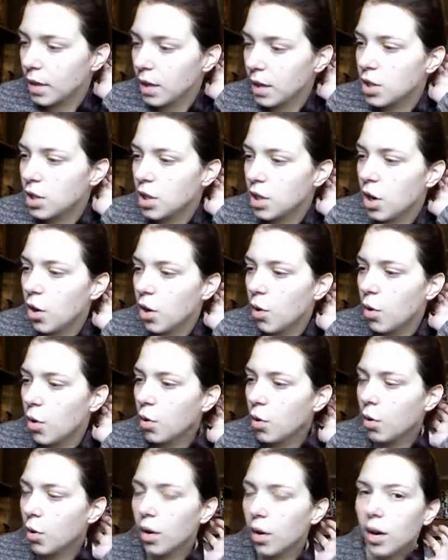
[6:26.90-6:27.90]

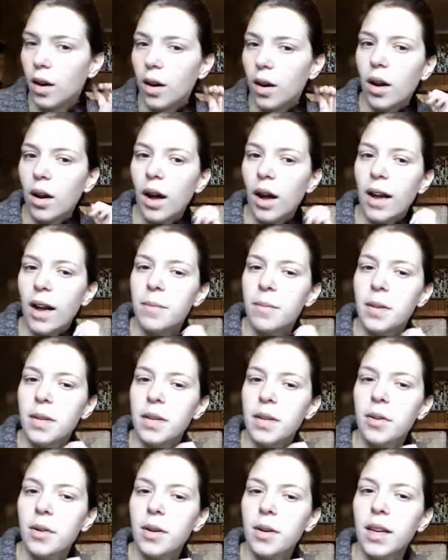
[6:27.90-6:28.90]
So I've been
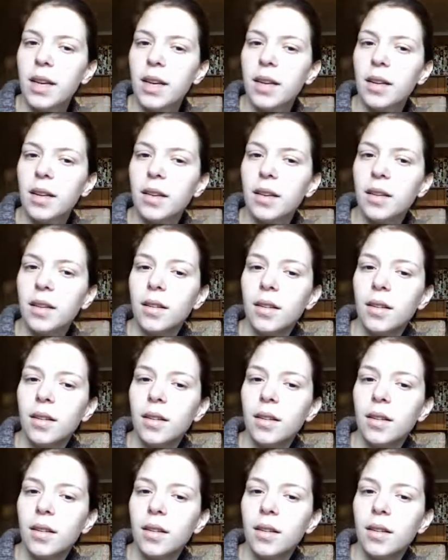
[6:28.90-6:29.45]
doing